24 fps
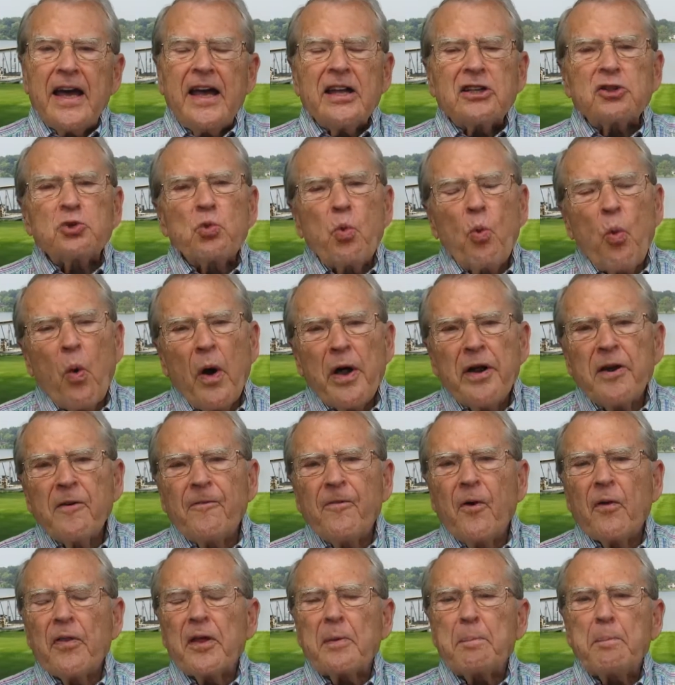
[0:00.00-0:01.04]
It's
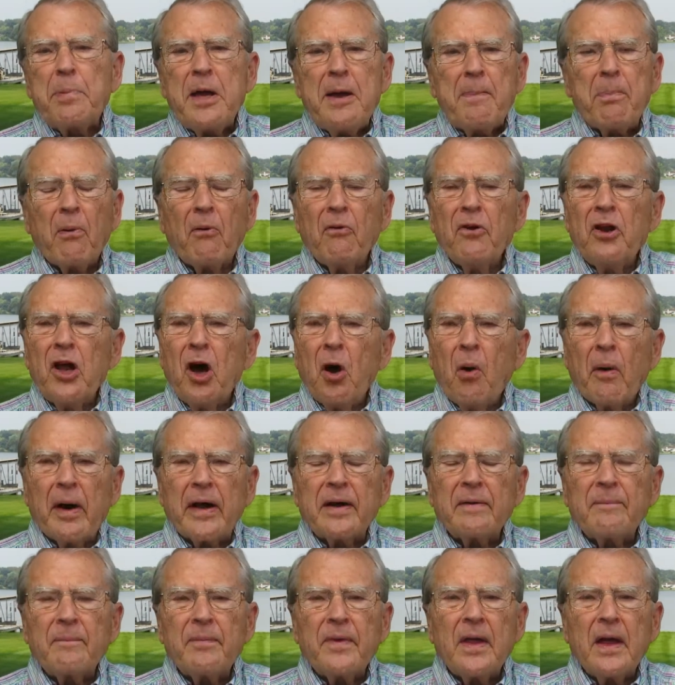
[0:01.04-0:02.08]
wonderful that people know
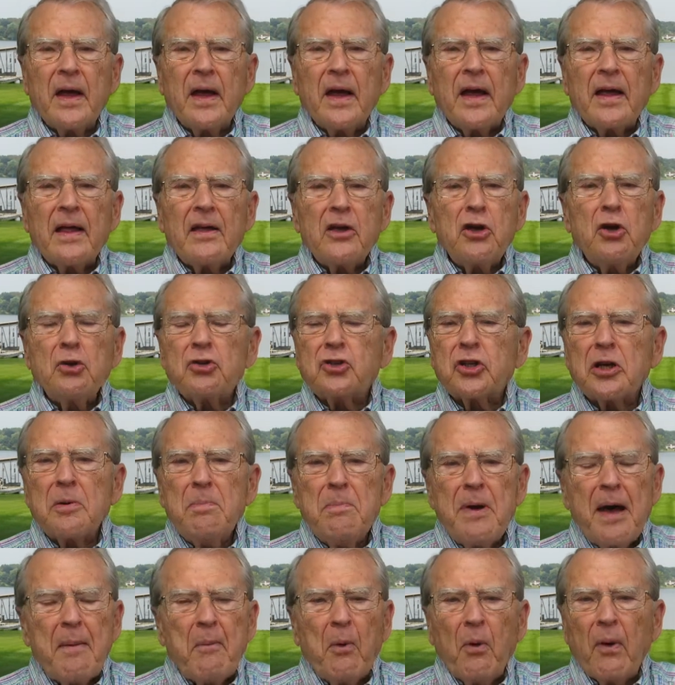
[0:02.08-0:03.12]
it. You
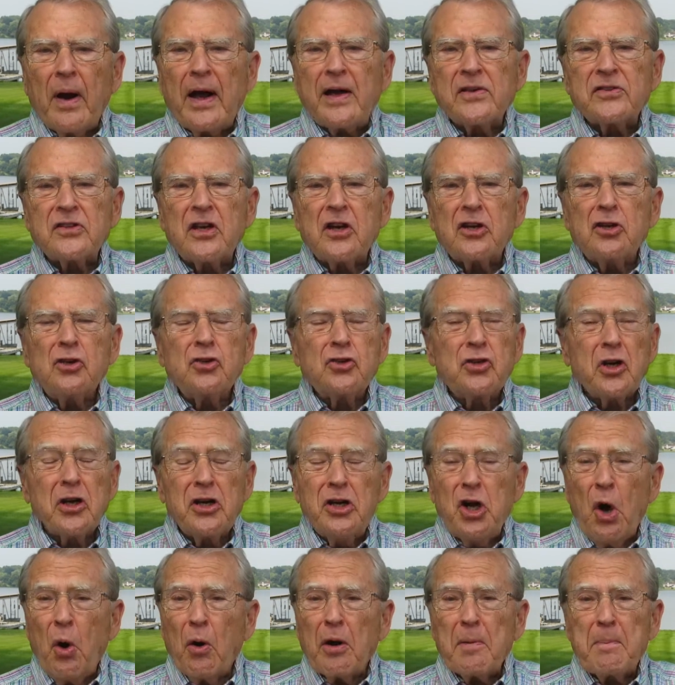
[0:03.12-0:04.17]
should memorize it. You
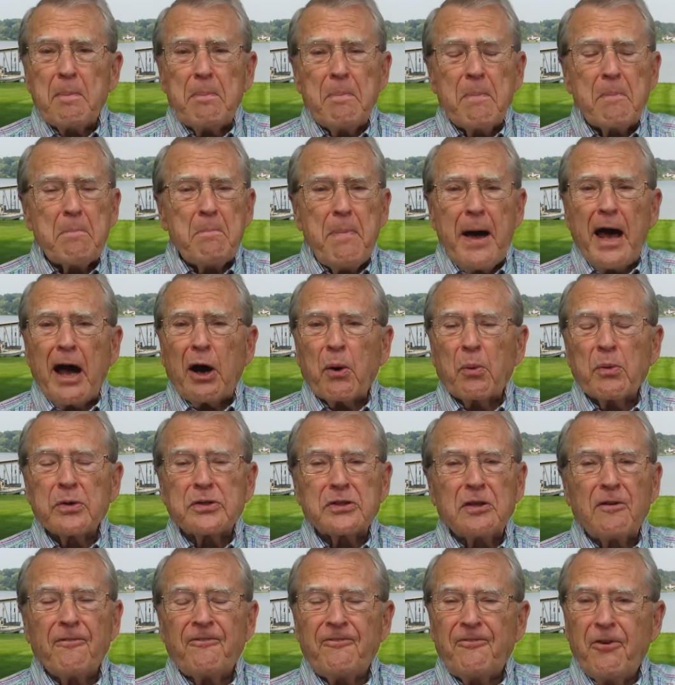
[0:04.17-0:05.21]
should know it
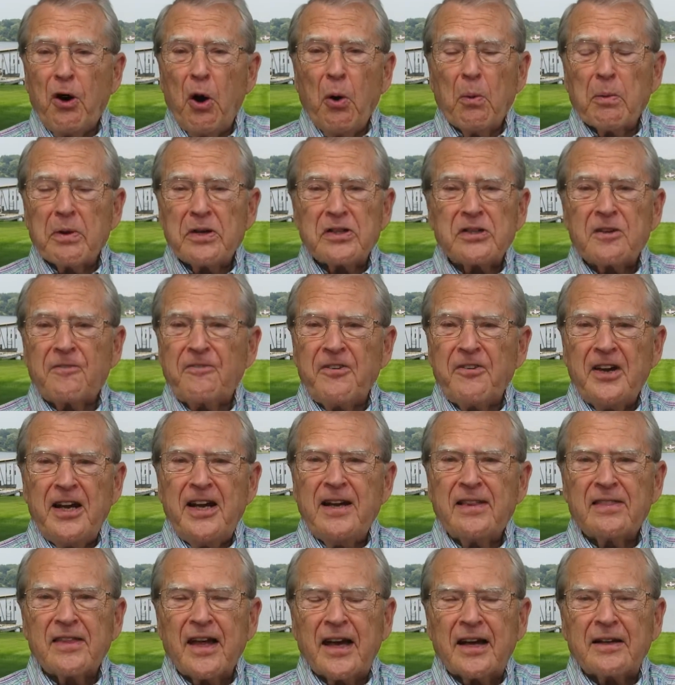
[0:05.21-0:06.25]
backwards and forwards, if
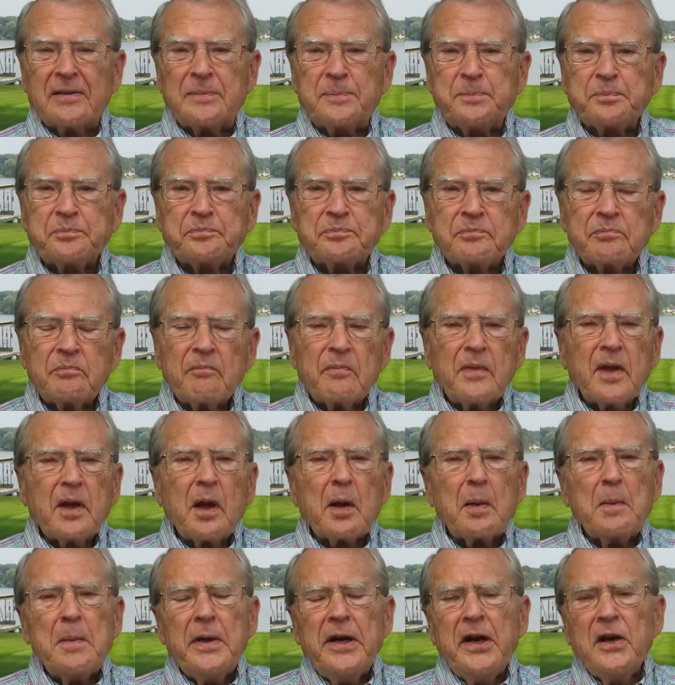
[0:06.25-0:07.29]
anything.
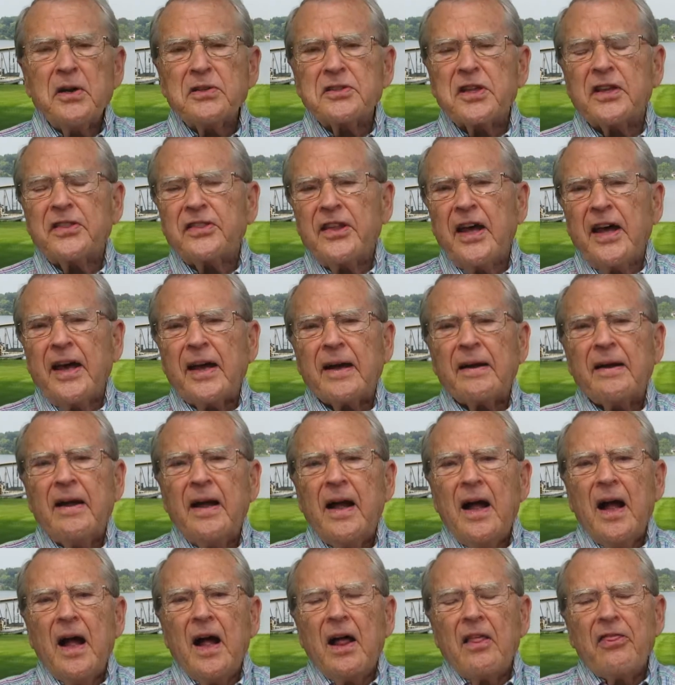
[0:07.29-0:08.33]
But here's the thing
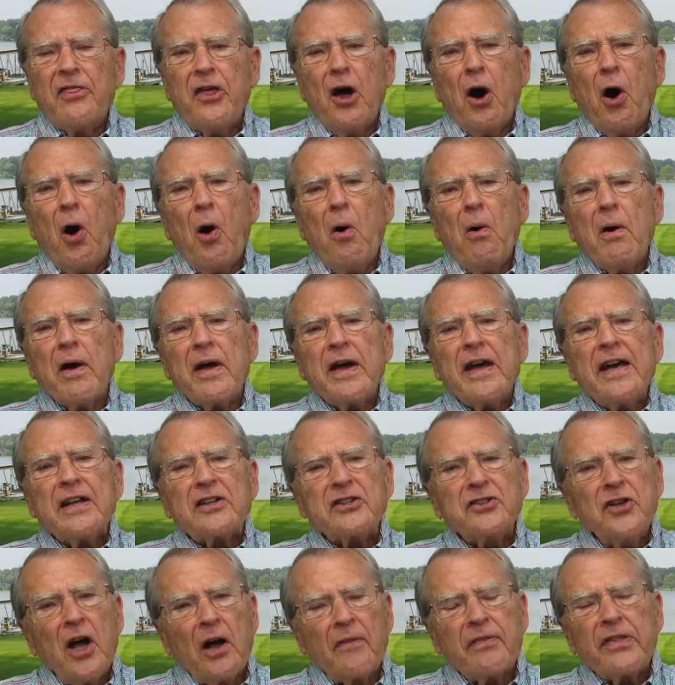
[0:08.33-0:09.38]
though
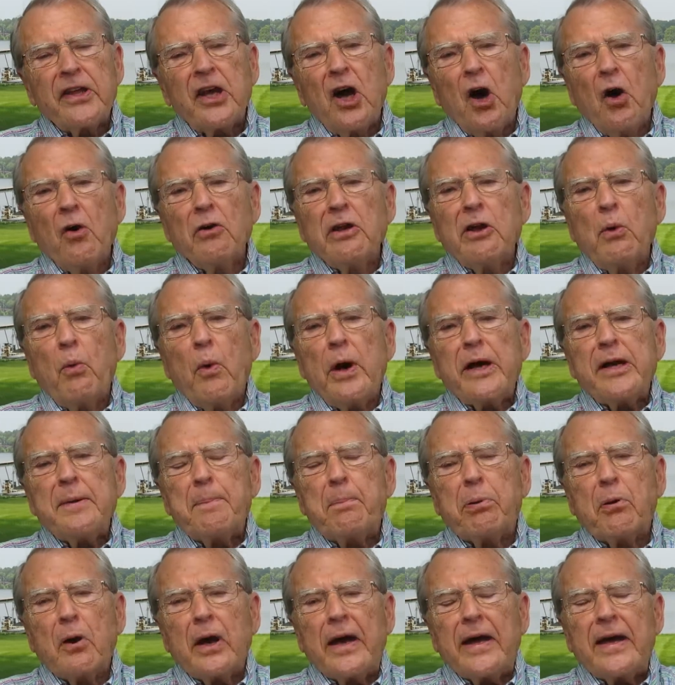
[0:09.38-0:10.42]
it's not the only way to
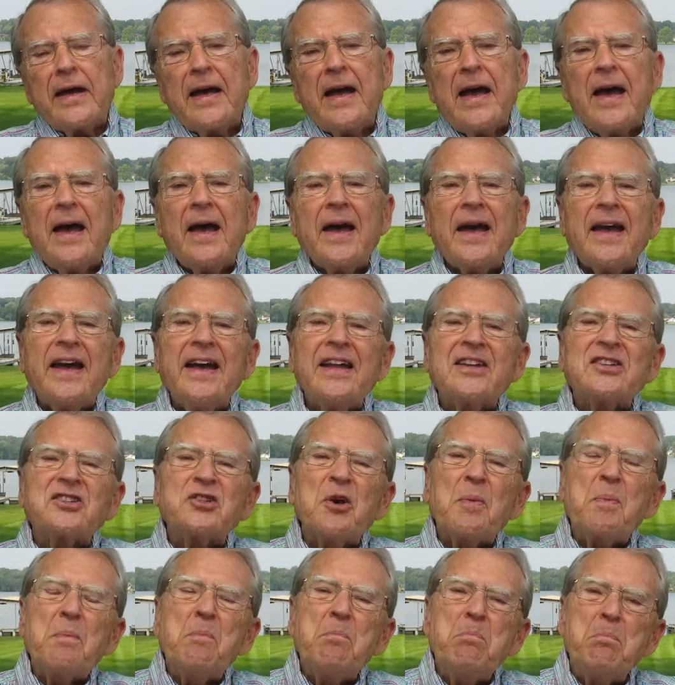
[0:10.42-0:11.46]
pray, it's
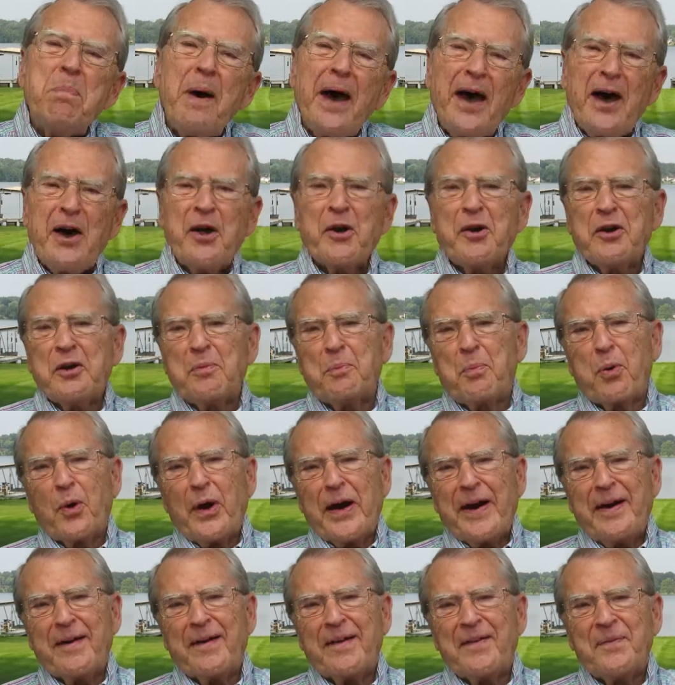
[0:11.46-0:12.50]
a pattern
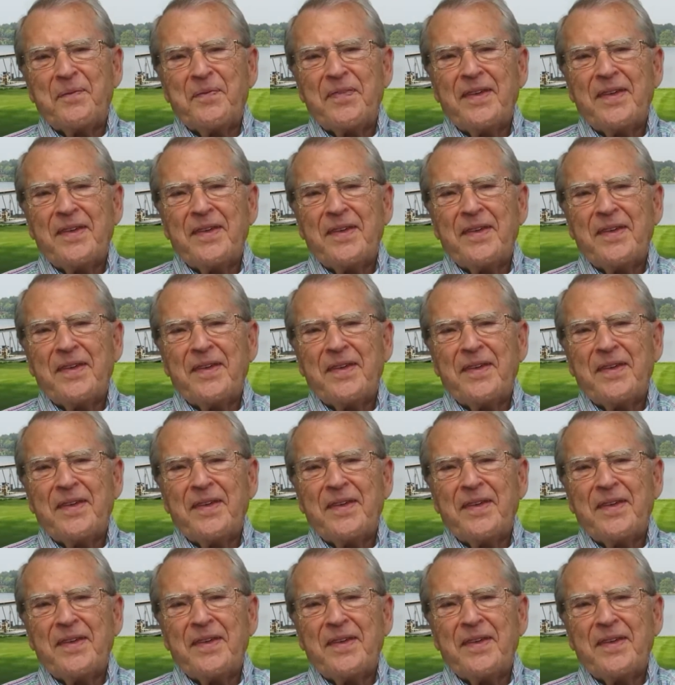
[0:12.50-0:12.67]
prayer.